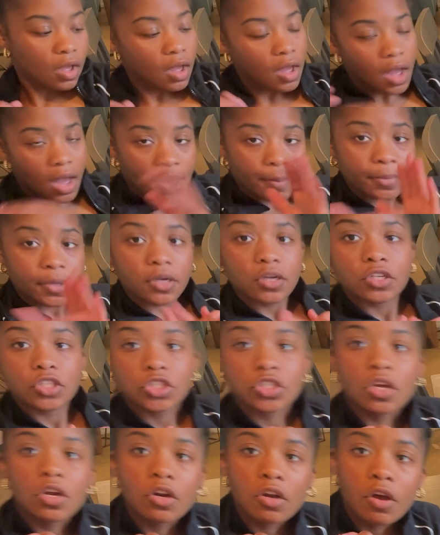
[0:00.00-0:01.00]
I'm gonna
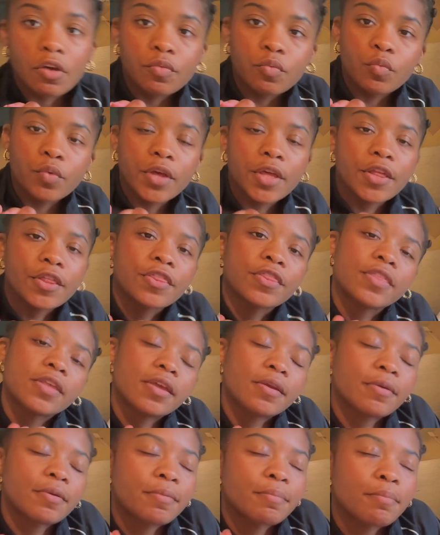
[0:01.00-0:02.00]
start off with
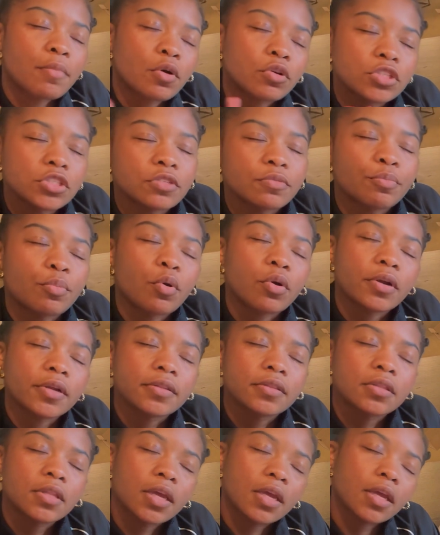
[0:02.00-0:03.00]
the most
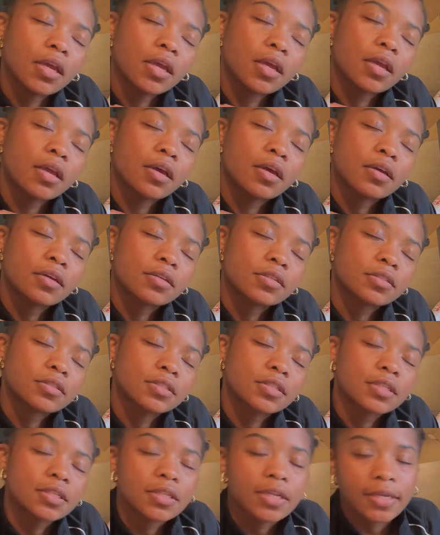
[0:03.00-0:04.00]
important thing.
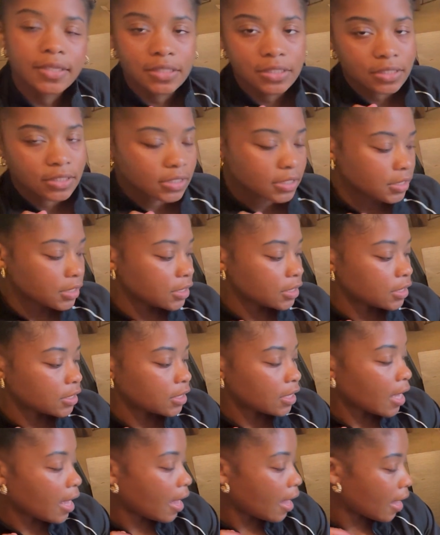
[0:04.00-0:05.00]
Let's
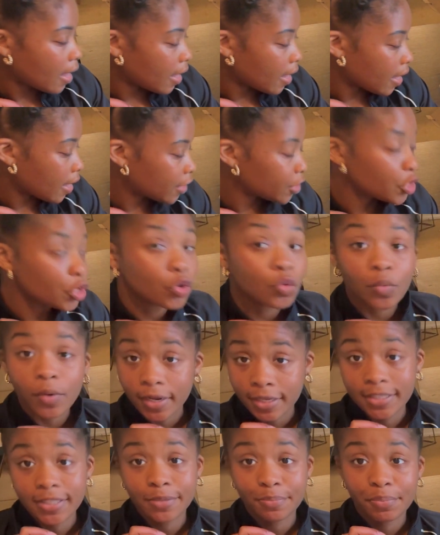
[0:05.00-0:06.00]
see, your
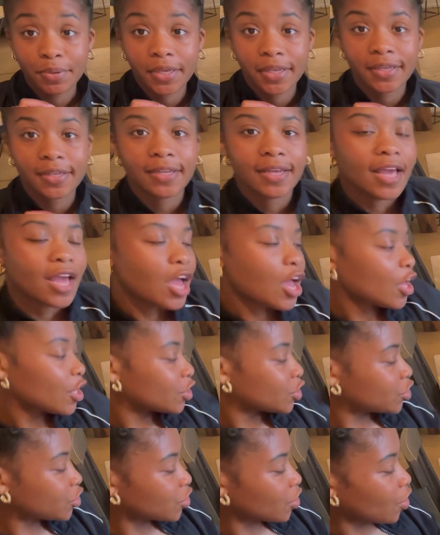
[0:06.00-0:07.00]
recipe.
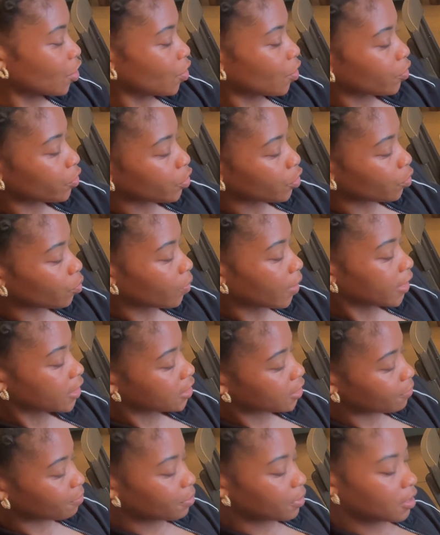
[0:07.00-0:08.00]
So your
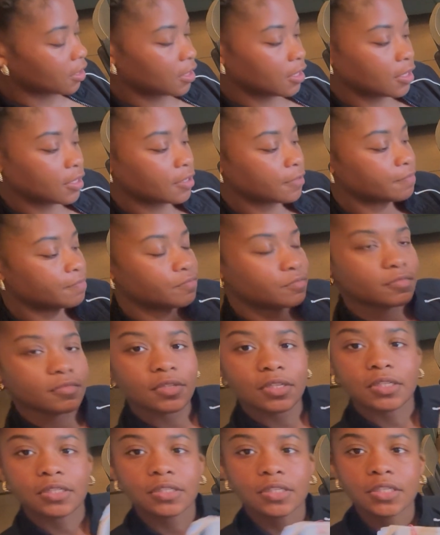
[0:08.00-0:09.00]
recipe,
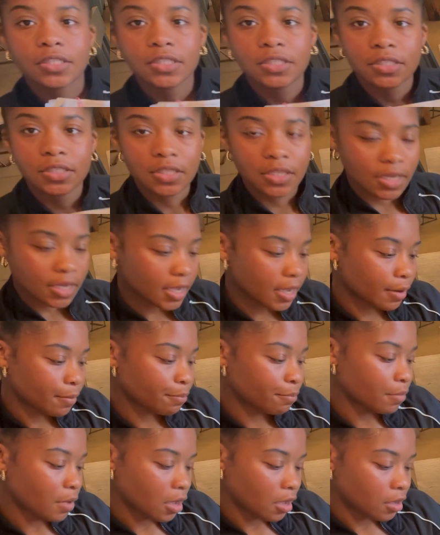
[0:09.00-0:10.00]
let's see, I
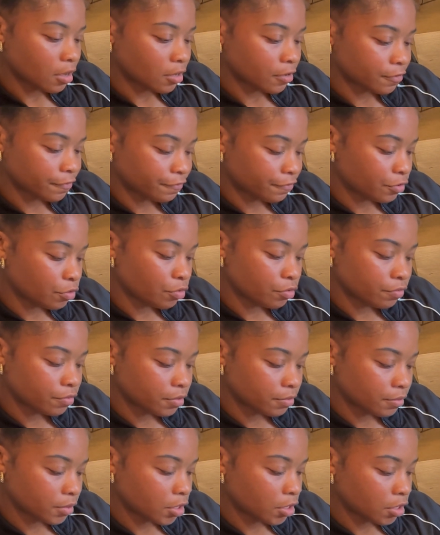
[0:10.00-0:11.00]
got a few of
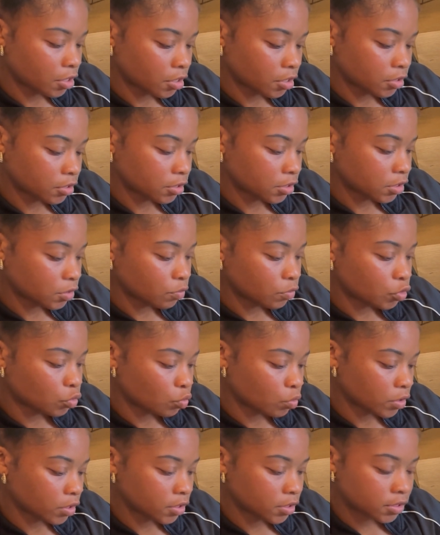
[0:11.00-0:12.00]
them here. Let's see which
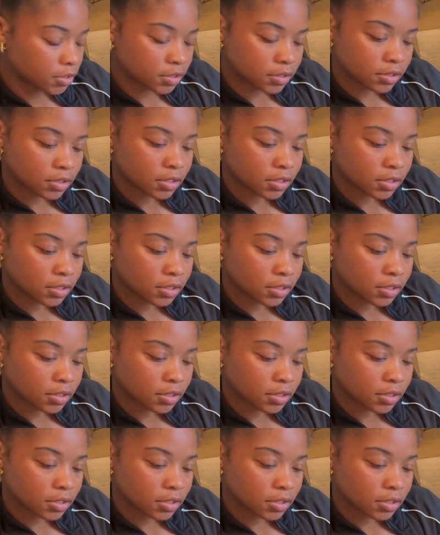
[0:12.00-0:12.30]
one is